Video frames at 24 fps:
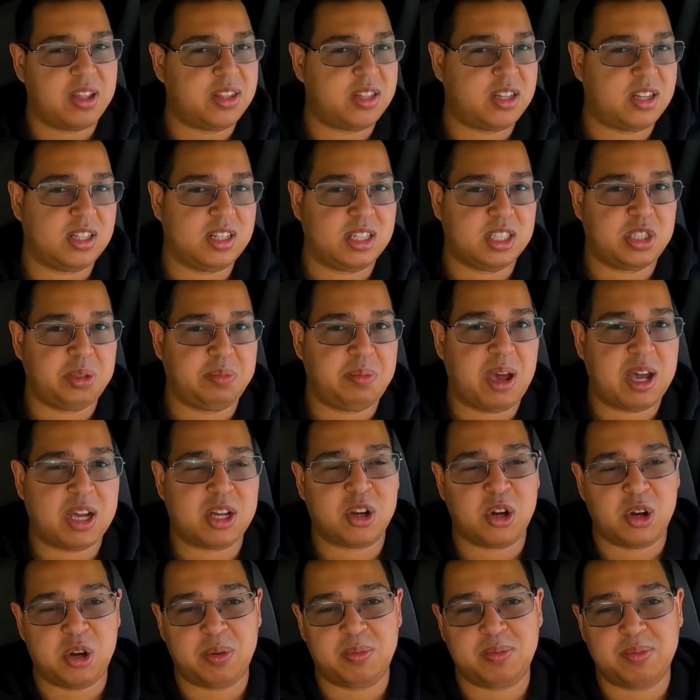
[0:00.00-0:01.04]
of there, get you back
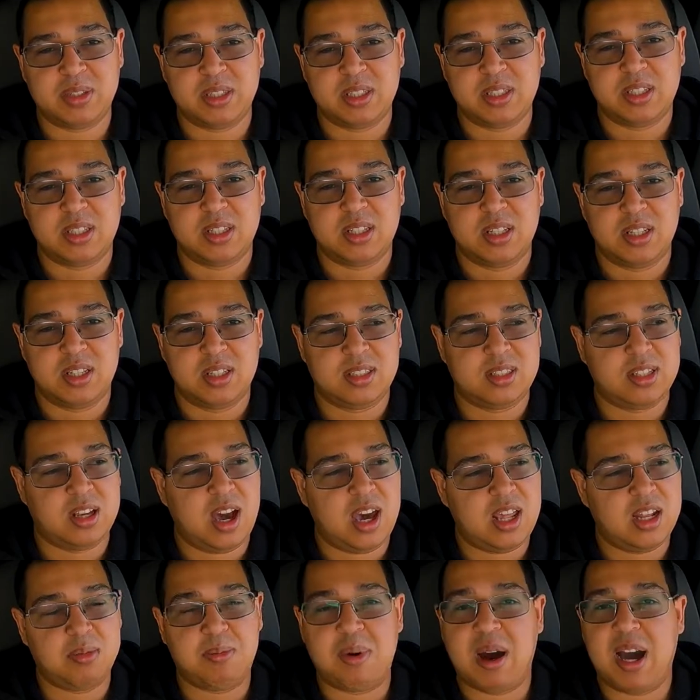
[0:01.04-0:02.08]
home. So
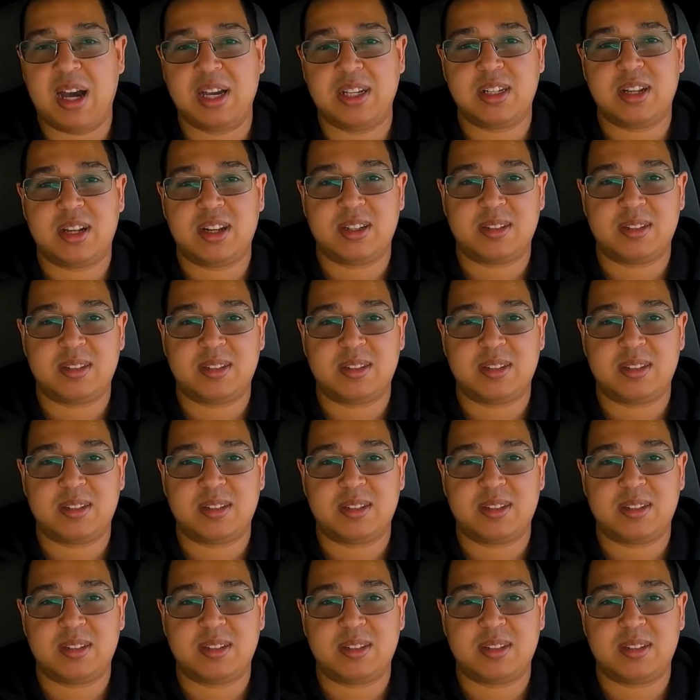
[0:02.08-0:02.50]
I don't mind.